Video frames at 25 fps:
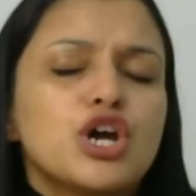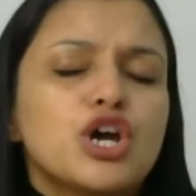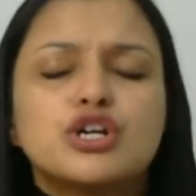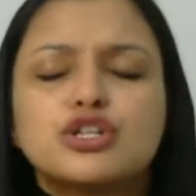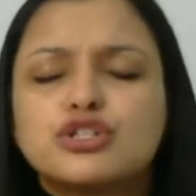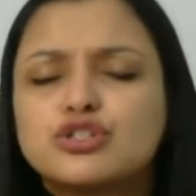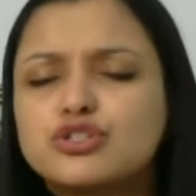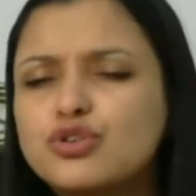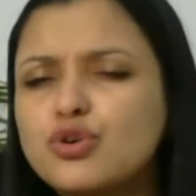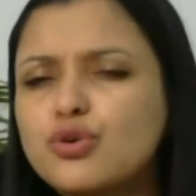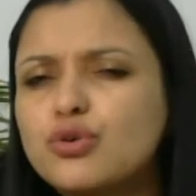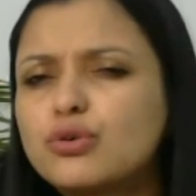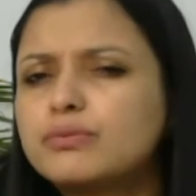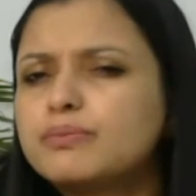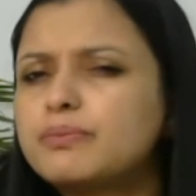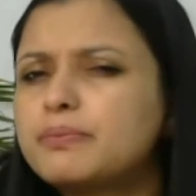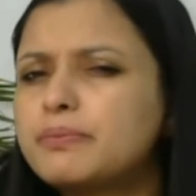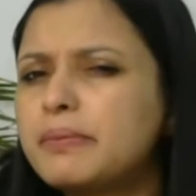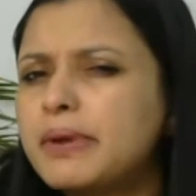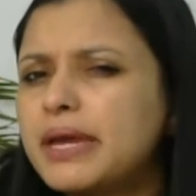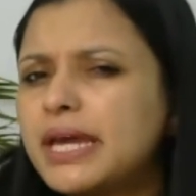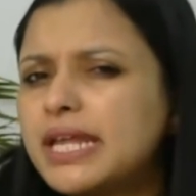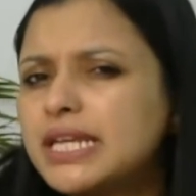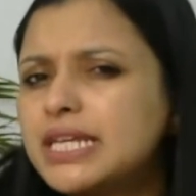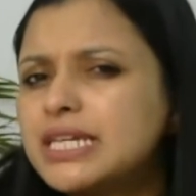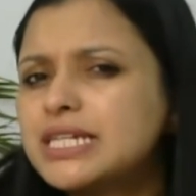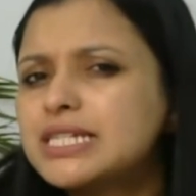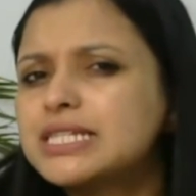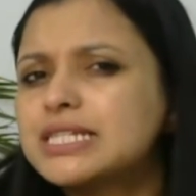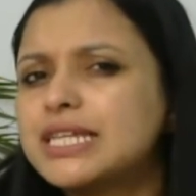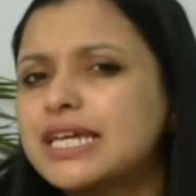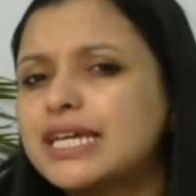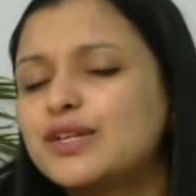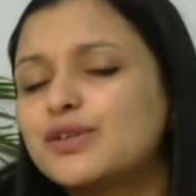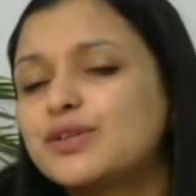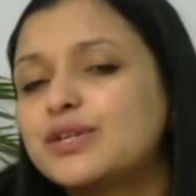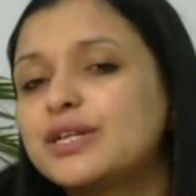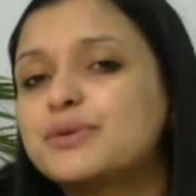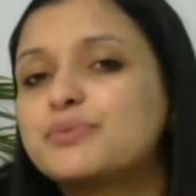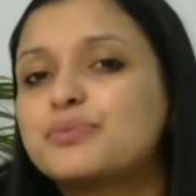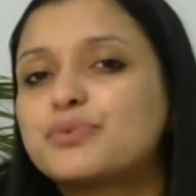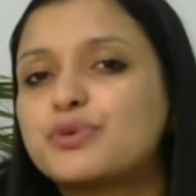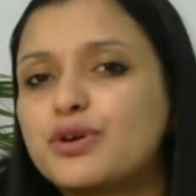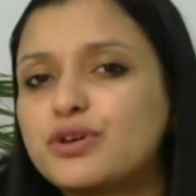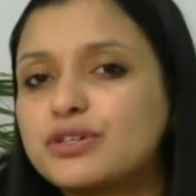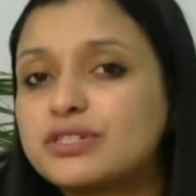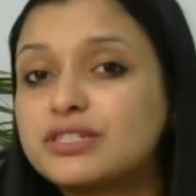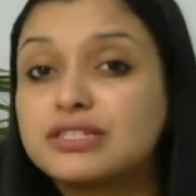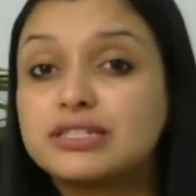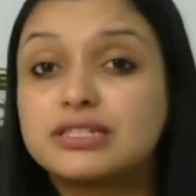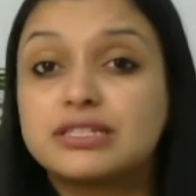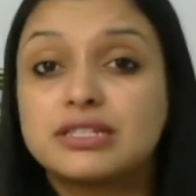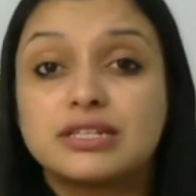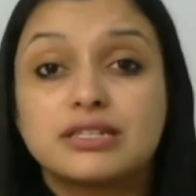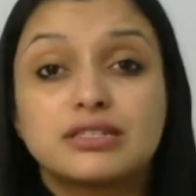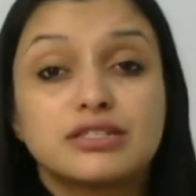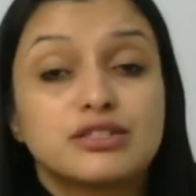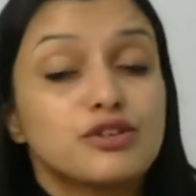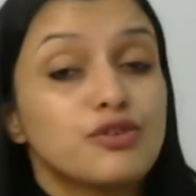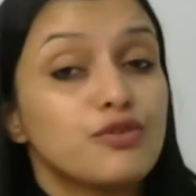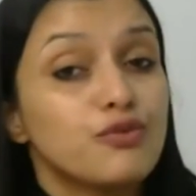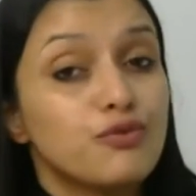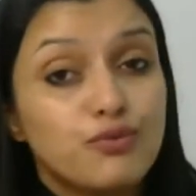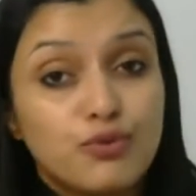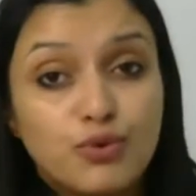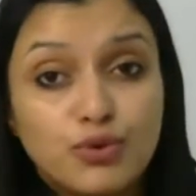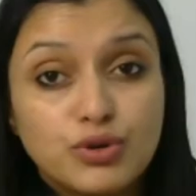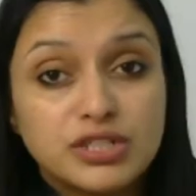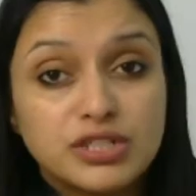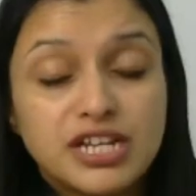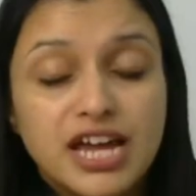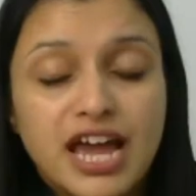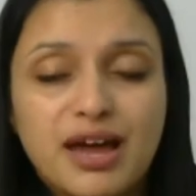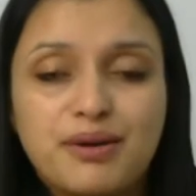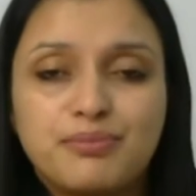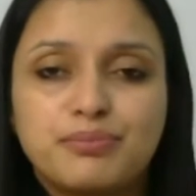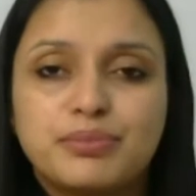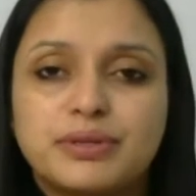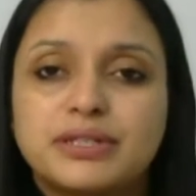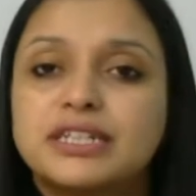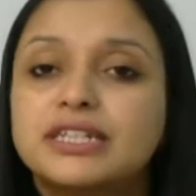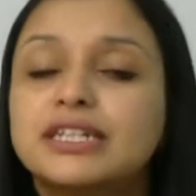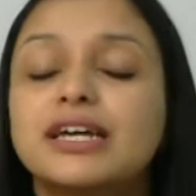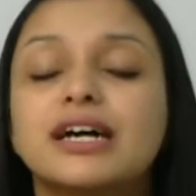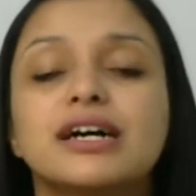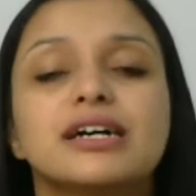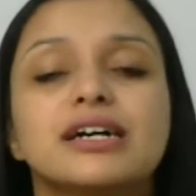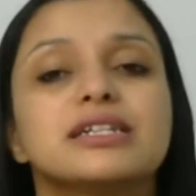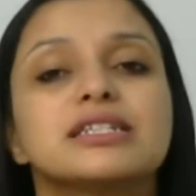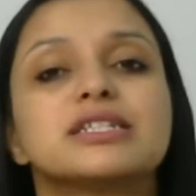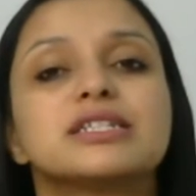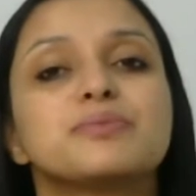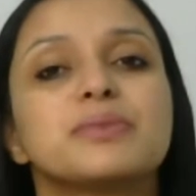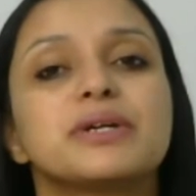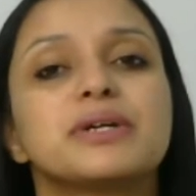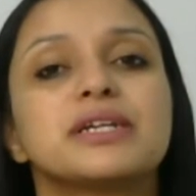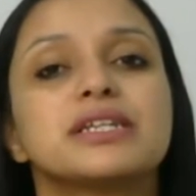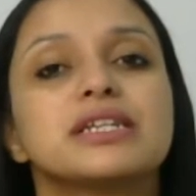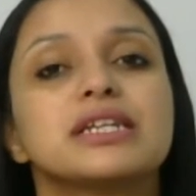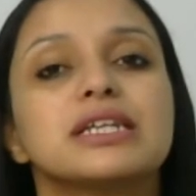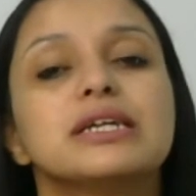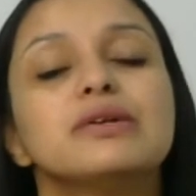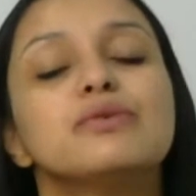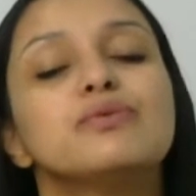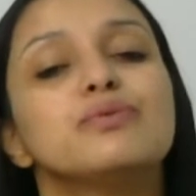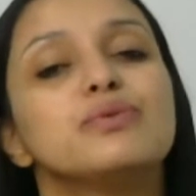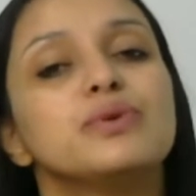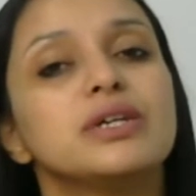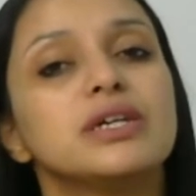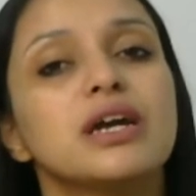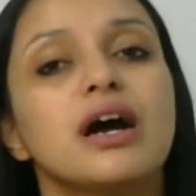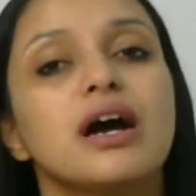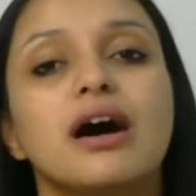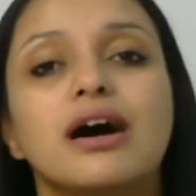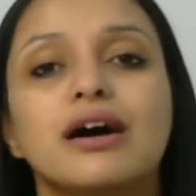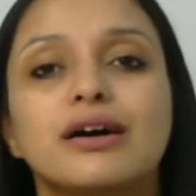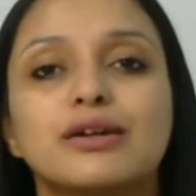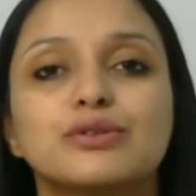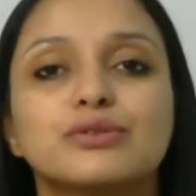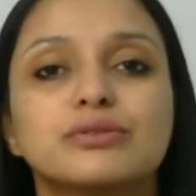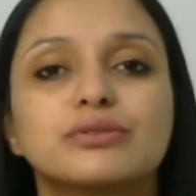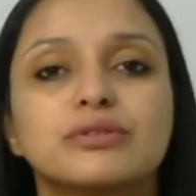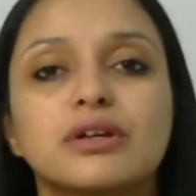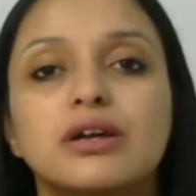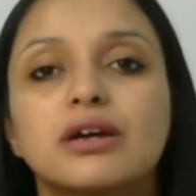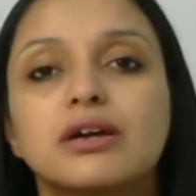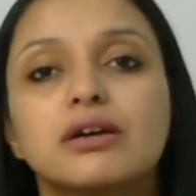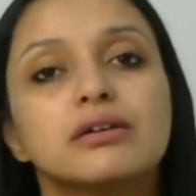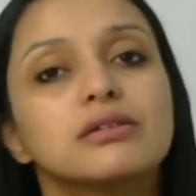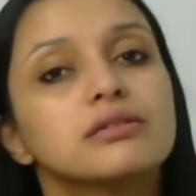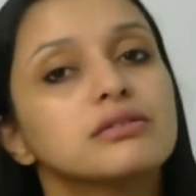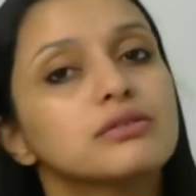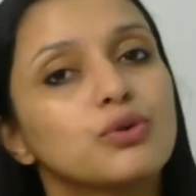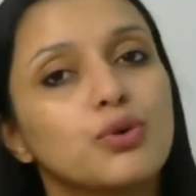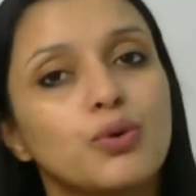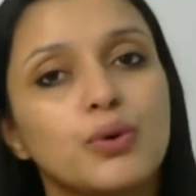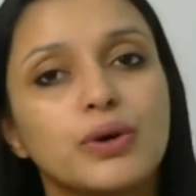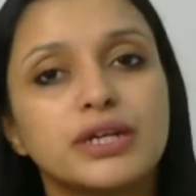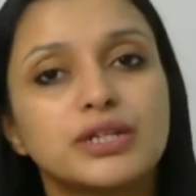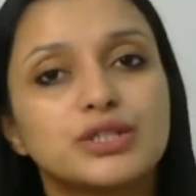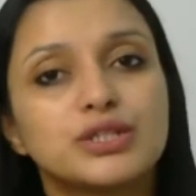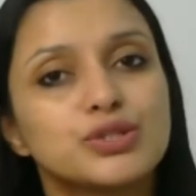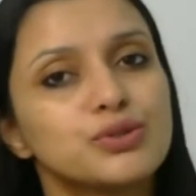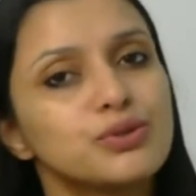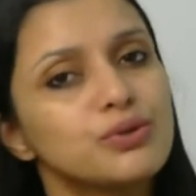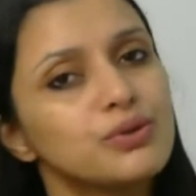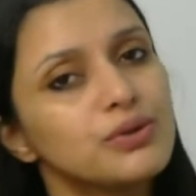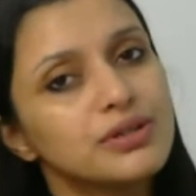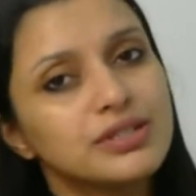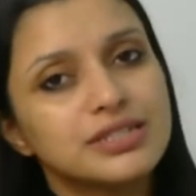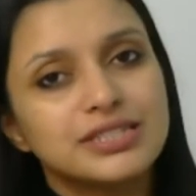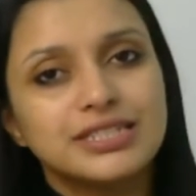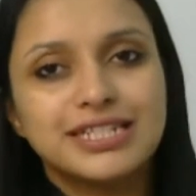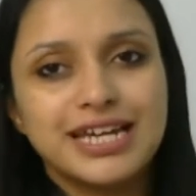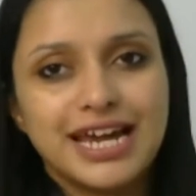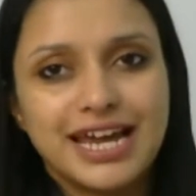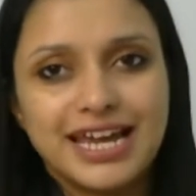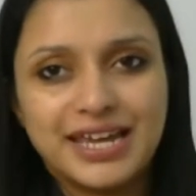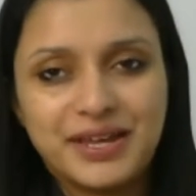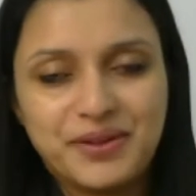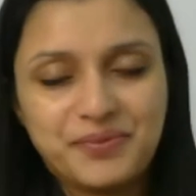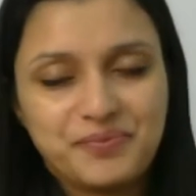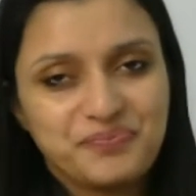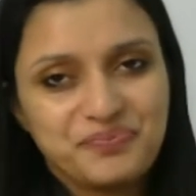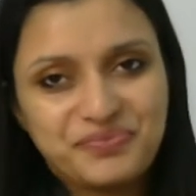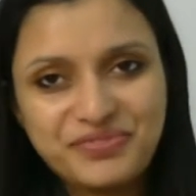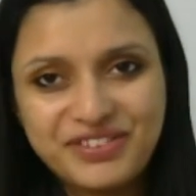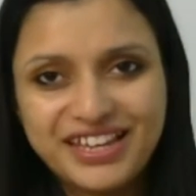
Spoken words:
So many cellular processes won't happen, and ultimately we are going to die.